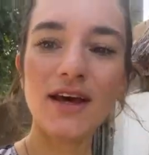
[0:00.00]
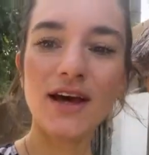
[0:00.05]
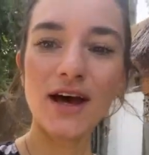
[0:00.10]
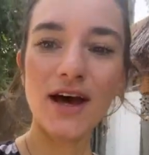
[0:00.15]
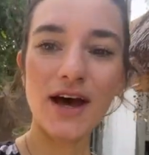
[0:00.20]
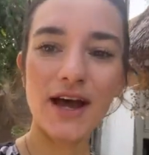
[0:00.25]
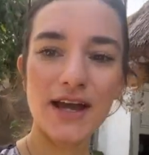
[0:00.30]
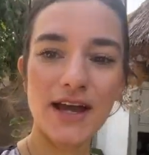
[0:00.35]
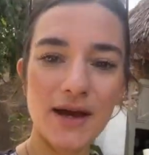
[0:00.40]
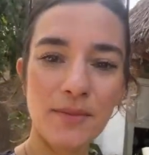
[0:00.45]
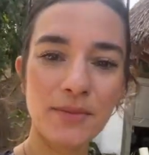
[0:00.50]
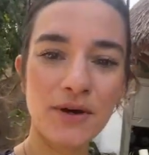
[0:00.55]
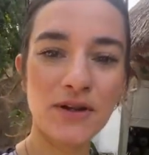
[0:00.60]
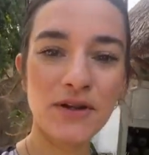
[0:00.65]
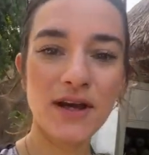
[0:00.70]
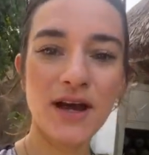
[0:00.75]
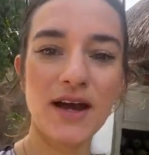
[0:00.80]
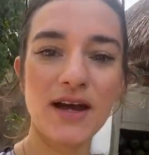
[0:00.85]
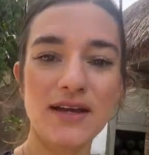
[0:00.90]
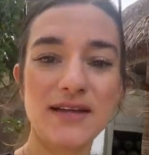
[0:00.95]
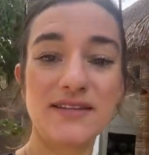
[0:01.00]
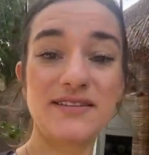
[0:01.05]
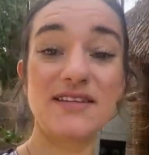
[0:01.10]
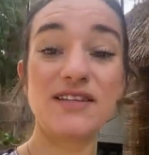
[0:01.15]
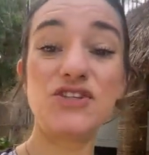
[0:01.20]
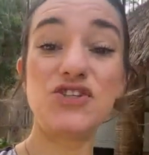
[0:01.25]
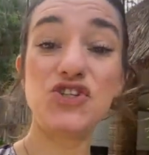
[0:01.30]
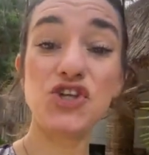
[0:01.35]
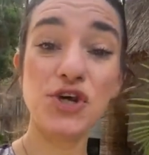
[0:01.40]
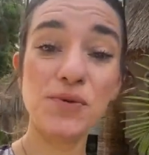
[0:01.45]
I am gonna hit
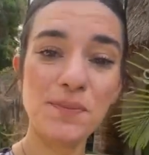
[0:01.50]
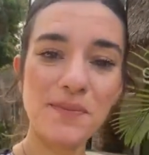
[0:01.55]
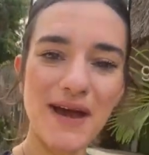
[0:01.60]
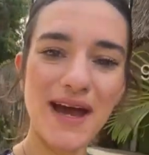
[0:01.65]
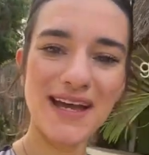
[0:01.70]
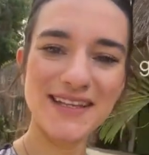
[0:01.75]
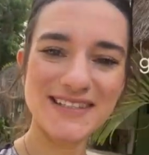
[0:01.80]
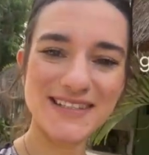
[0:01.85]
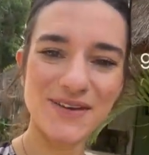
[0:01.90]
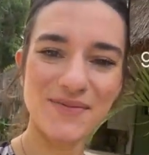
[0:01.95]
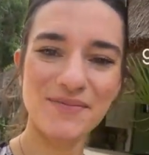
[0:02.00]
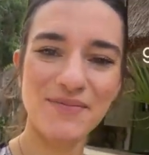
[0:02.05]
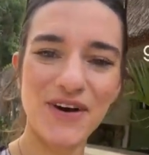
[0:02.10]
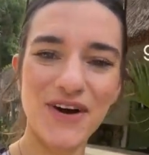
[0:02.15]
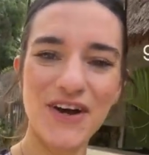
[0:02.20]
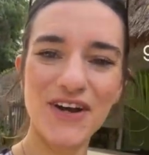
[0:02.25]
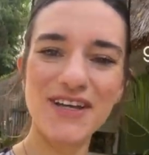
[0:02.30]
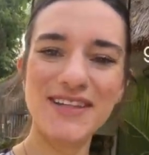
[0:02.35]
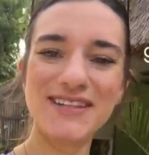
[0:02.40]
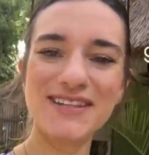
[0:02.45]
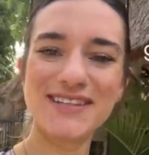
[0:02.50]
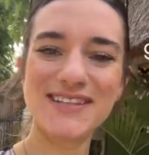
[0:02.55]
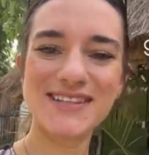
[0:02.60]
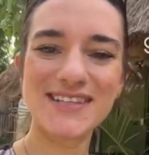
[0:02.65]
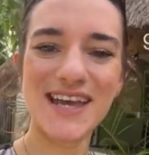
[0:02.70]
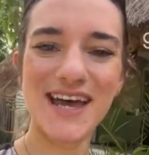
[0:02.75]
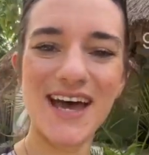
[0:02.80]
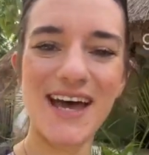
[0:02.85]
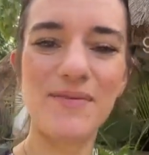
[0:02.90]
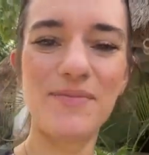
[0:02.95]
the gym at some point.
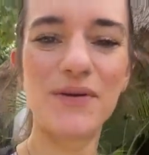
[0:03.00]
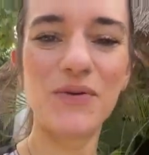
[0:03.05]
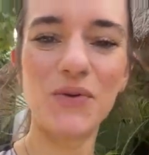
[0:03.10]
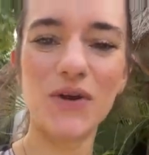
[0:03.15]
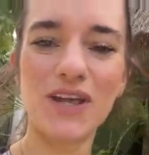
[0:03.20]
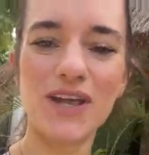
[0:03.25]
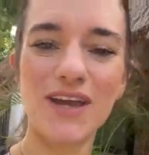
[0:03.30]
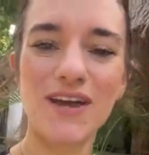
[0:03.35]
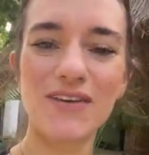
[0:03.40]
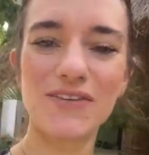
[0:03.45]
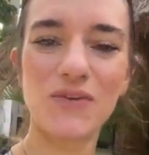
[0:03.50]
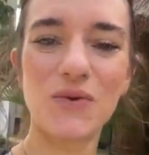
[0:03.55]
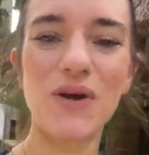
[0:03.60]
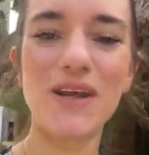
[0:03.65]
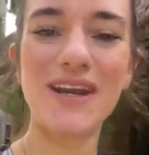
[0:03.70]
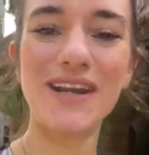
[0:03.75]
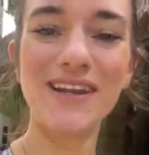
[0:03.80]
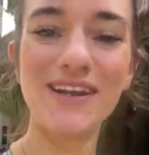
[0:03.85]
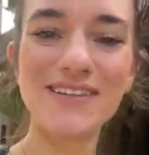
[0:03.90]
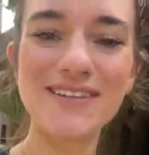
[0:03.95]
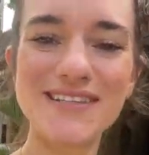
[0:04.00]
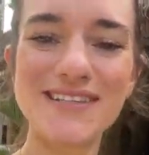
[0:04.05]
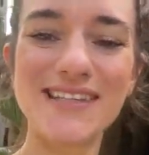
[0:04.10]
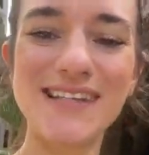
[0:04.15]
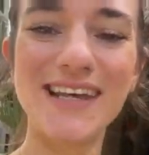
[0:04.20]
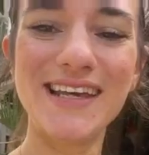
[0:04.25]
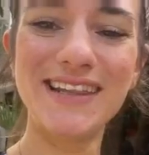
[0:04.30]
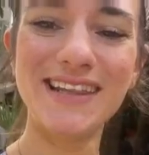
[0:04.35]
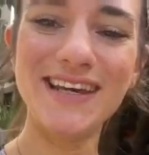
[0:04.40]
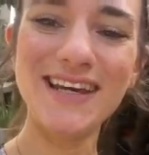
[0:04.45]
I've been working out quite a lot
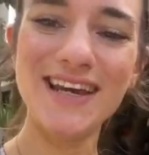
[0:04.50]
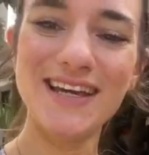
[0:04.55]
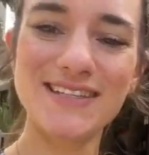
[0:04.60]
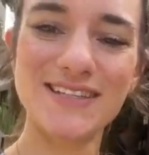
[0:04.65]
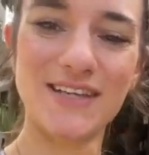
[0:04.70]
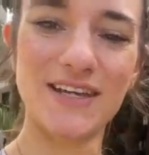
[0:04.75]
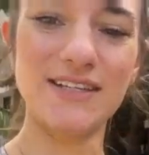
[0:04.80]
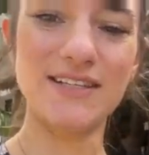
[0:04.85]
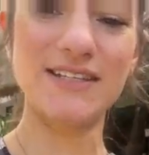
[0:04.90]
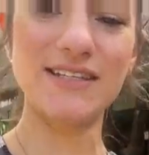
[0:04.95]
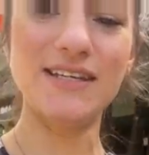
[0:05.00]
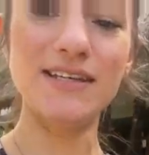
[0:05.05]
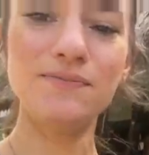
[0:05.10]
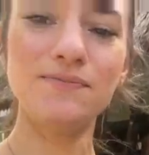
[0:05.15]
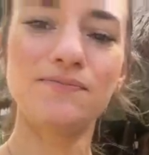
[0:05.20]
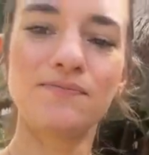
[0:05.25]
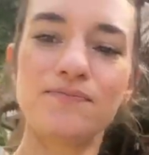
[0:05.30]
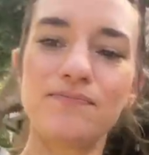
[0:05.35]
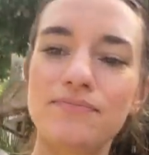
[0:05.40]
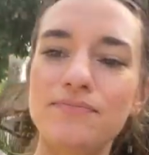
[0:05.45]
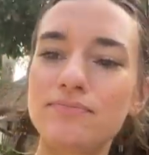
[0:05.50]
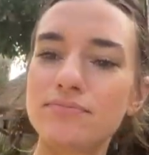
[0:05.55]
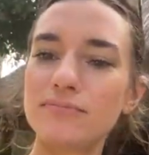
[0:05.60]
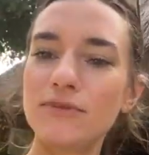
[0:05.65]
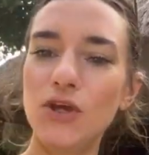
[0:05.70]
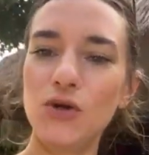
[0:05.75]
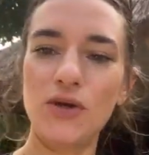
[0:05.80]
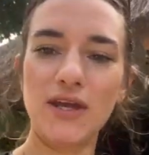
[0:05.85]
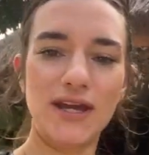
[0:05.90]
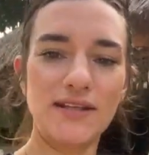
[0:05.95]
lately, as you can
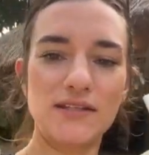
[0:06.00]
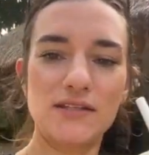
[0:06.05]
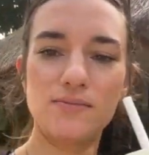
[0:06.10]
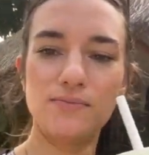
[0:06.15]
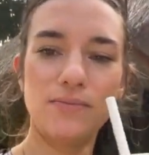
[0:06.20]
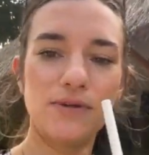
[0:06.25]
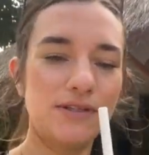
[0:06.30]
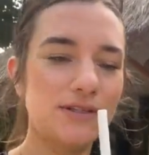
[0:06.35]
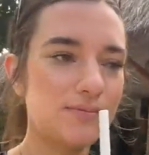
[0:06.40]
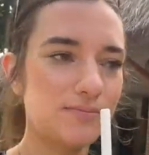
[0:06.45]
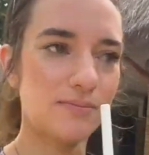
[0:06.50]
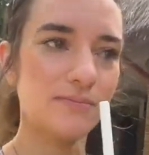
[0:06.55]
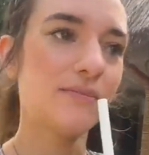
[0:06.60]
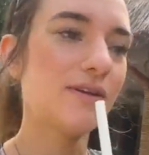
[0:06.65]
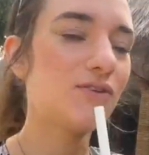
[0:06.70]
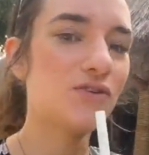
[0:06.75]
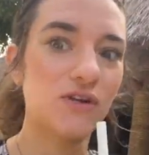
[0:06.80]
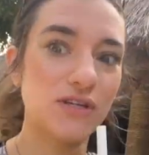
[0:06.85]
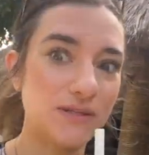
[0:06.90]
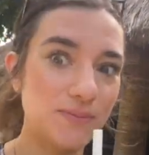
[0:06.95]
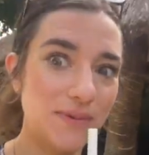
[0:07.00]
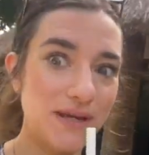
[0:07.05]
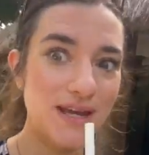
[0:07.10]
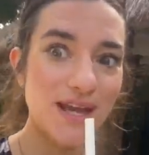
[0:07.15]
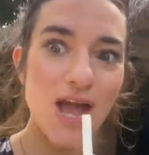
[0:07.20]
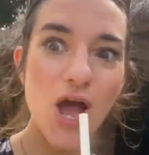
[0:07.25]
see. You can't, but trust me.